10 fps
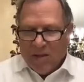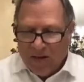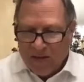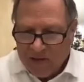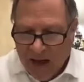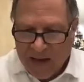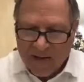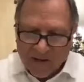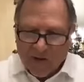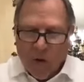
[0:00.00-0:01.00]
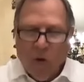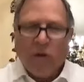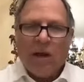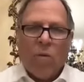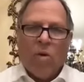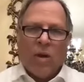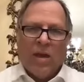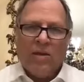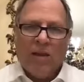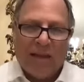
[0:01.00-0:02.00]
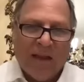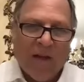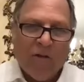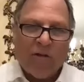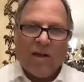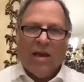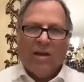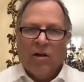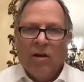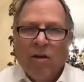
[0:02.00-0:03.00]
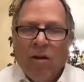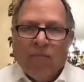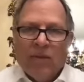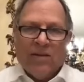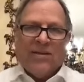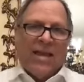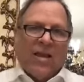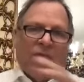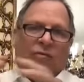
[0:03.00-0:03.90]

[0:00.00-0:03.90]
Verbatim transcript: this Tana doesn't hold like what we like the other Tana that said it.